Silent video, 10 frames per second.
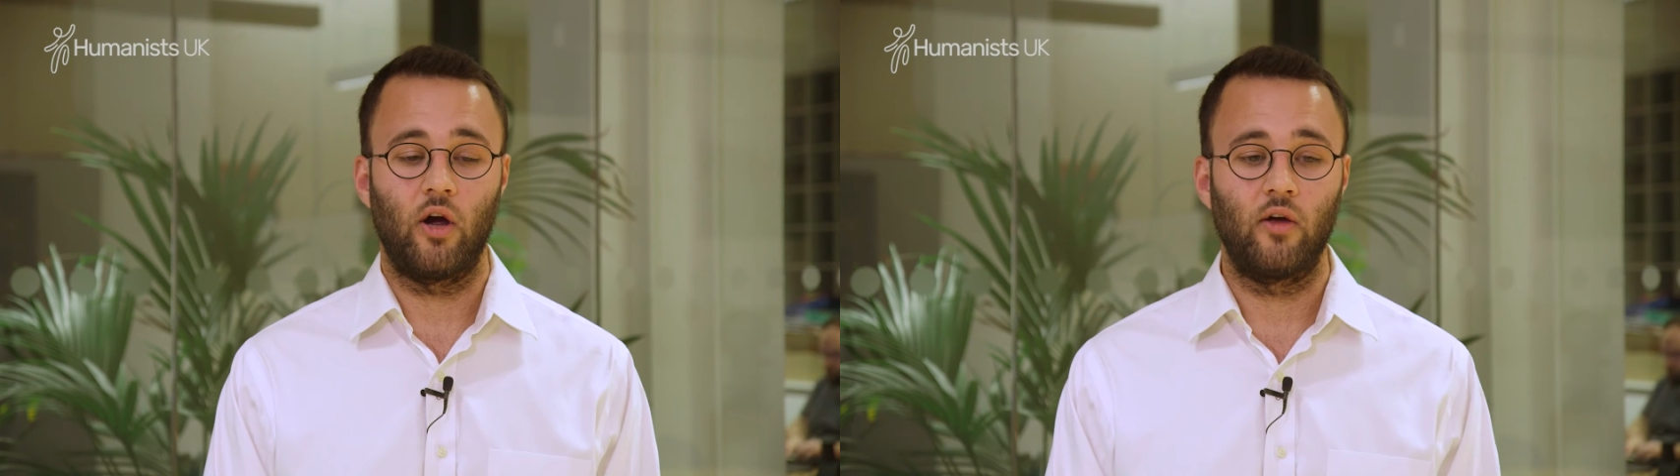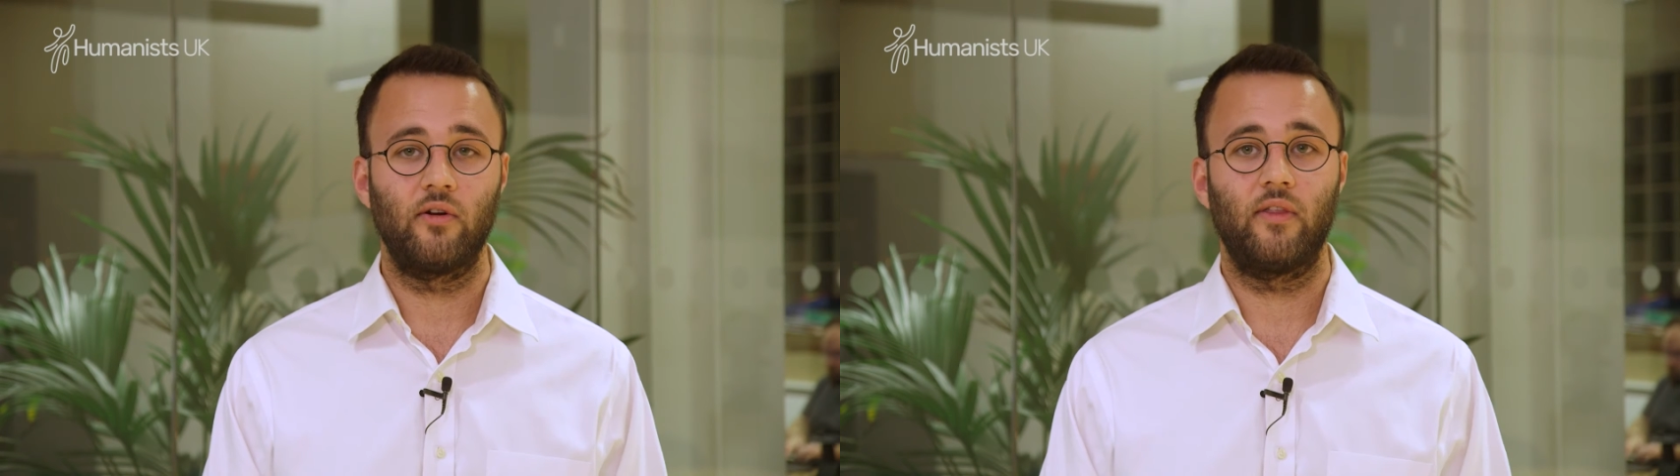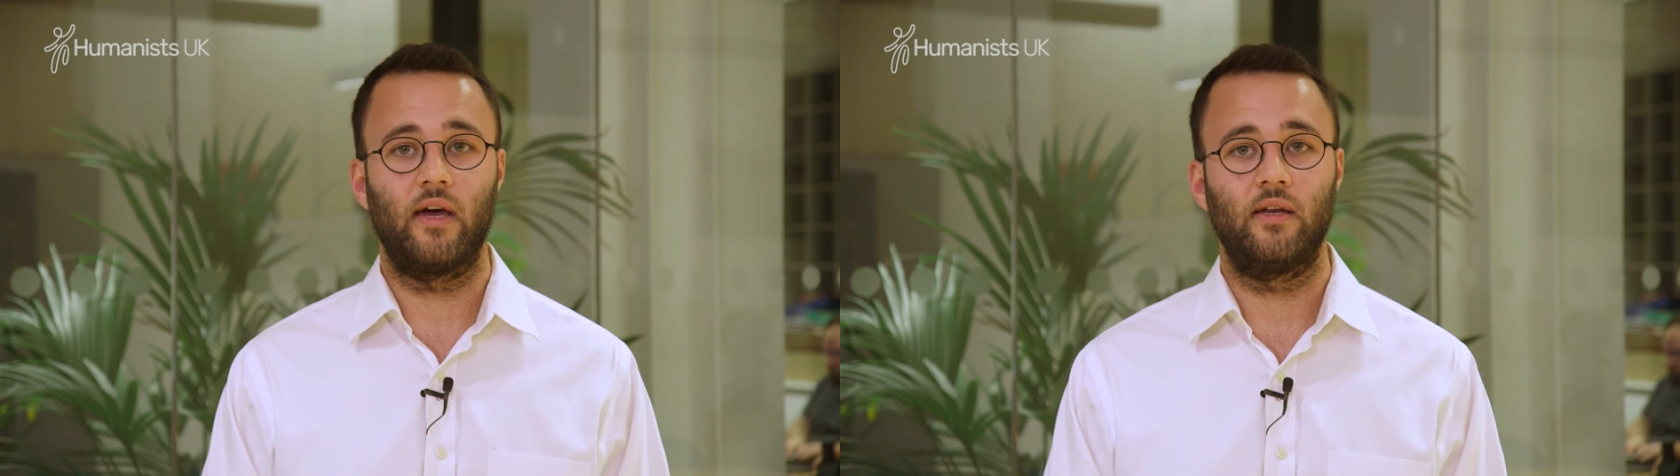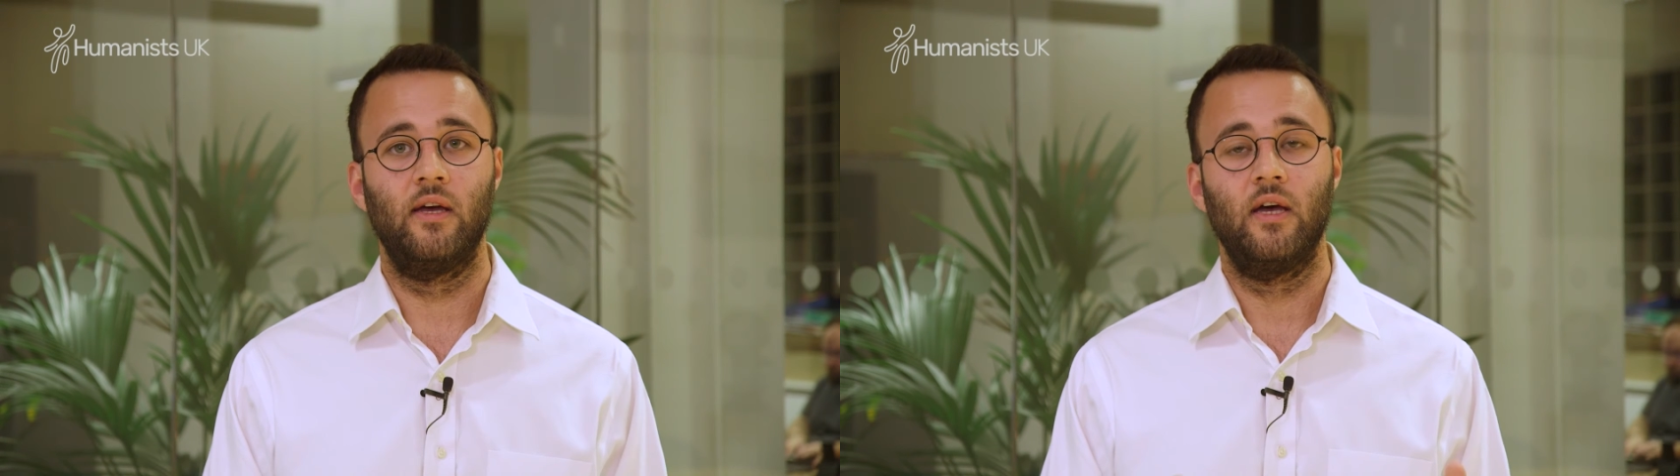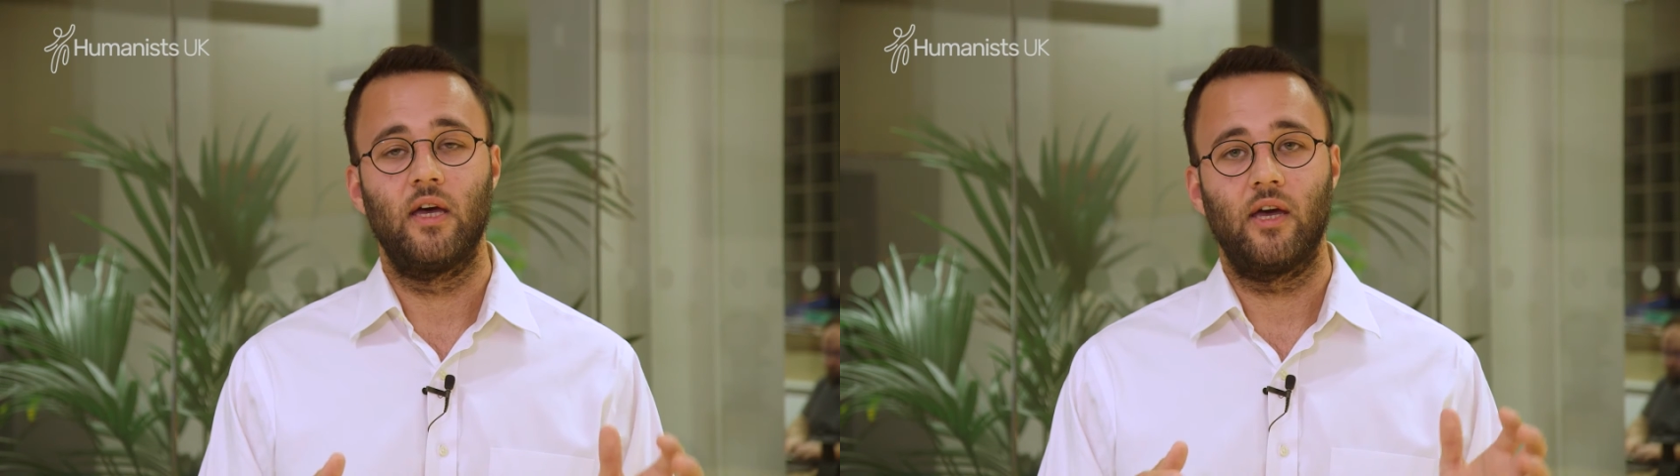other than
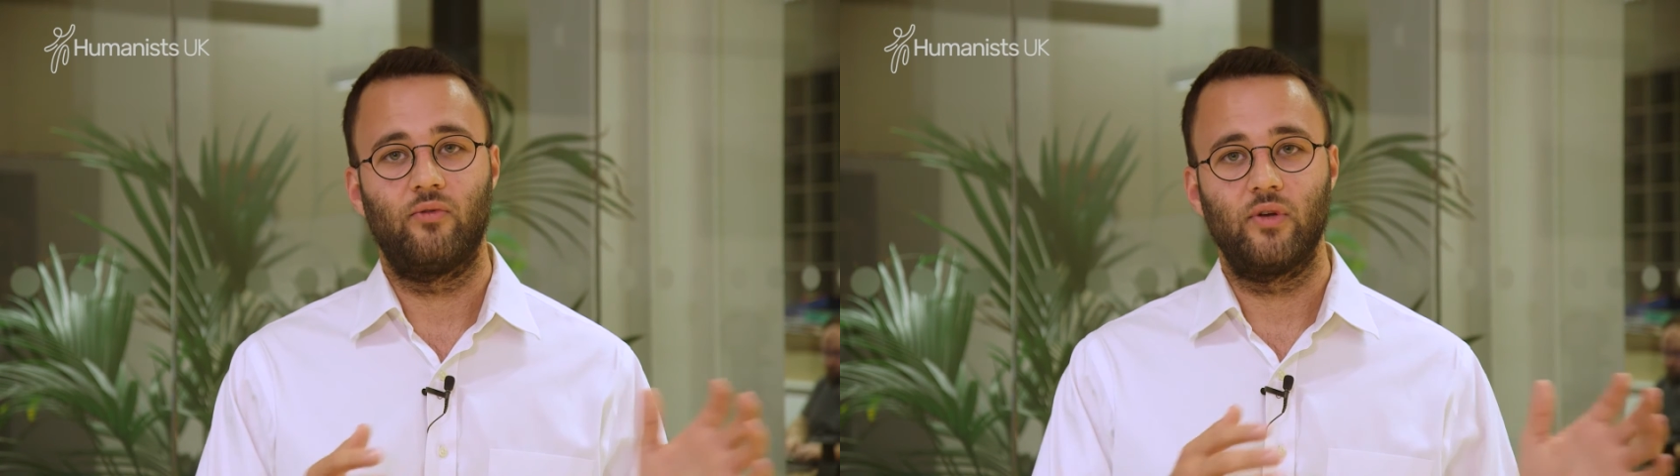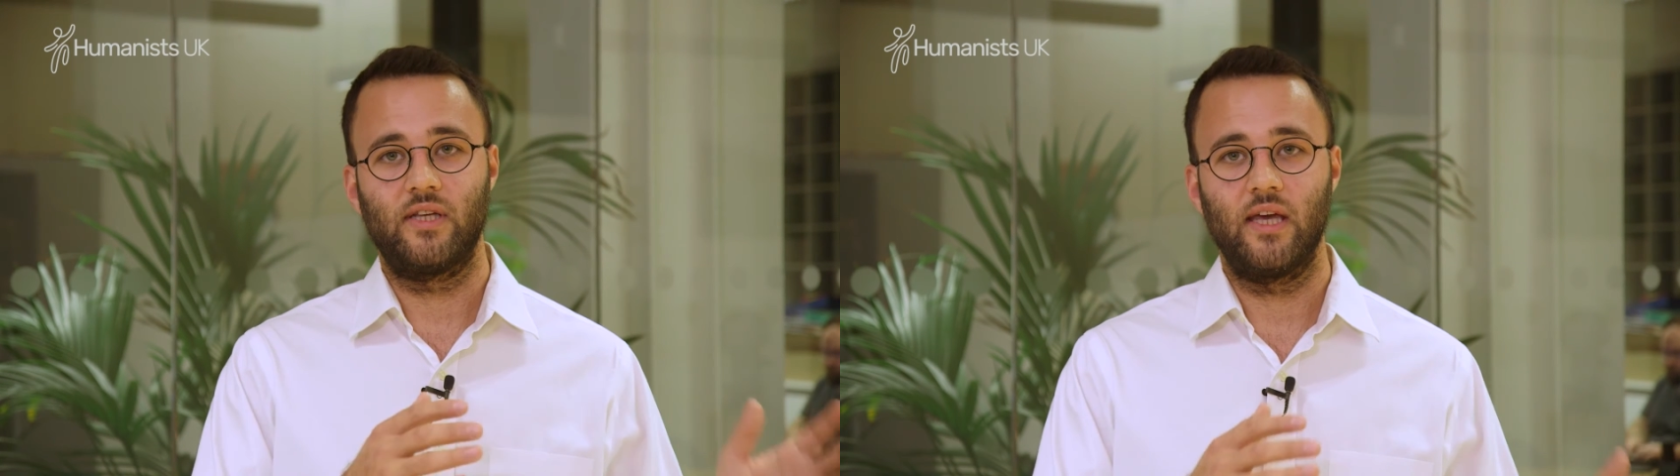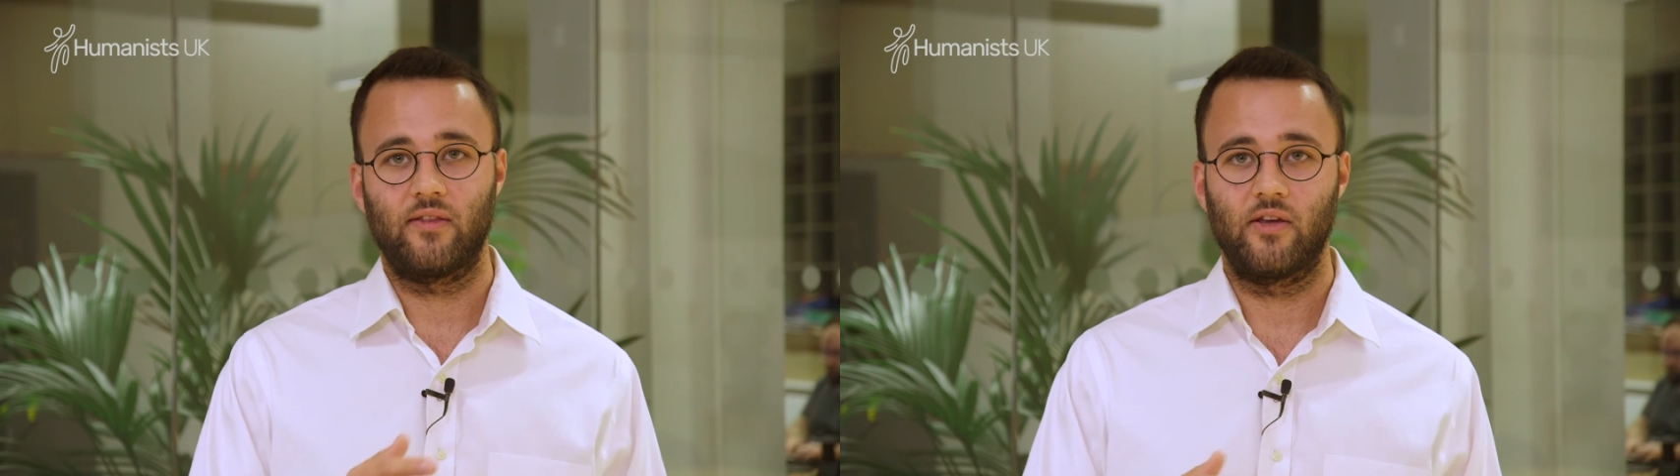if we take